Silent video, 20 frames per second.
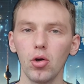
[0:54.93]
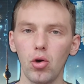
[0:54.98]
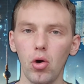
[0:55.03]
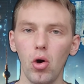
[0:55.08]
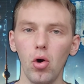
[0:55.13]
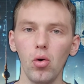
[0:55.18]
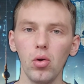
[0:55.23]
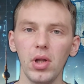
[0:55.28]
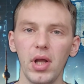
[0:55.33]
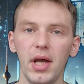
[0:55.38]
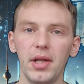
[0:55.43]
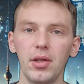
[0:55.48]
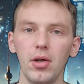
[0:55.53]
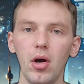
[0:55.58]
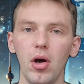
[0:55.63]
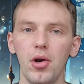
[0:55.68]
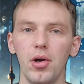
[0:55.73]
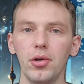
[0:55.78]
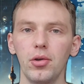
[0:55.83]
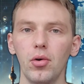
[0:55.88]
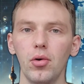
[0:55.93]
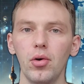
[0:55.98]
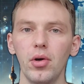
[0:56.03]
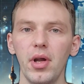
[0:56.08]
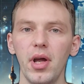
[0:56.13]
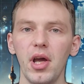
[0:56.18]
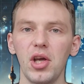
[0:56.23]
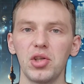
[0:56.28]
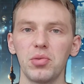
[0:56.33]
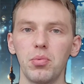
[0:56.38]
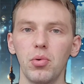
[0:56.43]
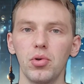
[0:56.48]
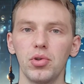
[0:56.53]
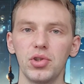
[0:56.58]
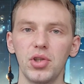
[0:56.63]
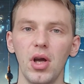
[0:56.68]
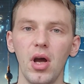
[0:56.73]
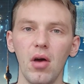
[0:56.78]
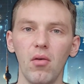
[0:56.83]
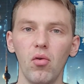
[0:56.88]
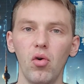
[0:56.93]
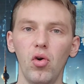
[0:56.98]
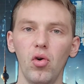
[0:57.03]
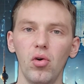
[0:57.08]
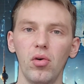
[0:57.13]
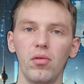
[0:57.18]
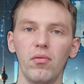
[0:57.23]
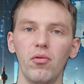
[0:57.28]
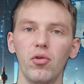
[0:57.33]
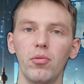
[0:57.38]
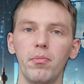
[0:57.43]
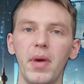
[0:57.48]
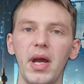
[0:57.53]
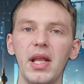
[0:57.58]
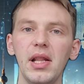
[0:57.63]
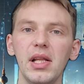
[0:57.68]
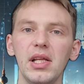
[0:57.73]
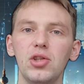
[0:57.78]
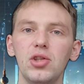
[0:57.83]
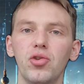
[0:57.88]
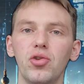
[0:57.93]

Coal and iron ore exports were mainly